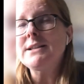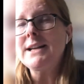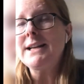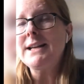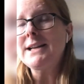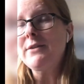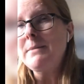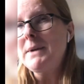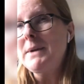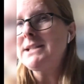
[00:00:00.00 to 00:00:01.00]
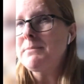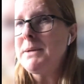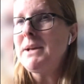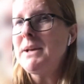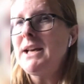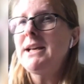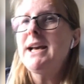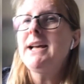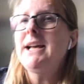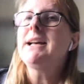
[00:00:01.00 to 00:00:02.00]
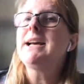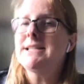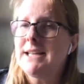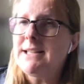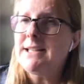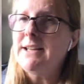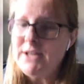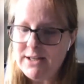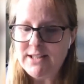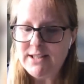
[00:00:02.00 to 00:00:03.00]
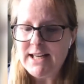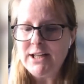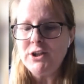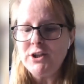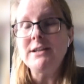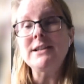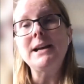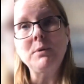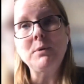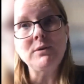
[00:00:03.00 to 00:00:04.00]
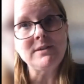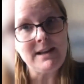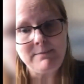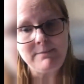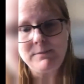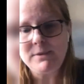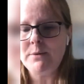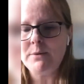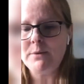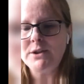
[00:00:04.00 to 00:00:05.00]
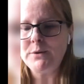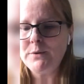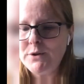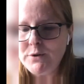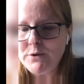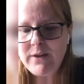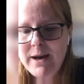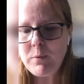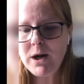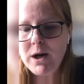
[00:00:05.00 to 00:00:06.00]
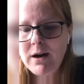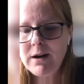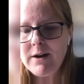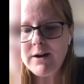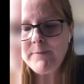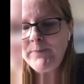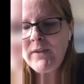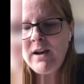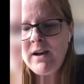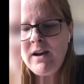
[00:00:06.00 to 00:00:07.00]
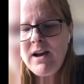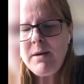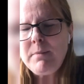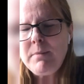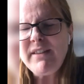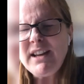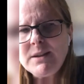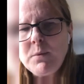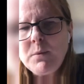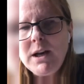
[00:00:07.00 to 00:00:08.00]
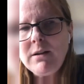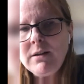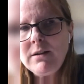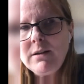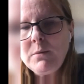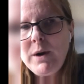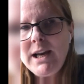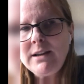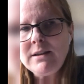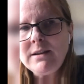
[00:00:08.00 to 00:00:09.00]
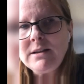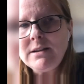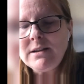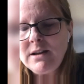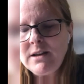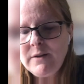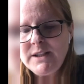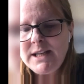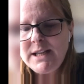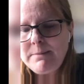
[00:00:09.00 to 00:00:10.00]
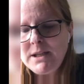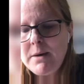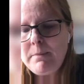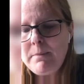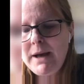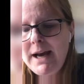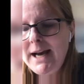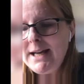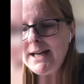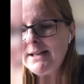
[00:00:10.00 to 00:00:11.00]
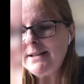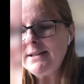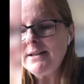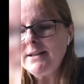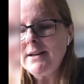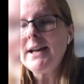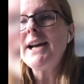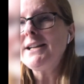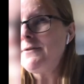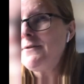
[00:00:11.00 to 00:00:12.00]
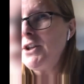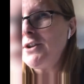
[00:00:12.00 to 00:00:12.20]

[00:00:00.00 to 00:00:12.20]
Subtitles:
understand how them getting PPE in and getting it delivered out to stations enables them to go and do their work. But I think as well, the way that staff stepped up and cared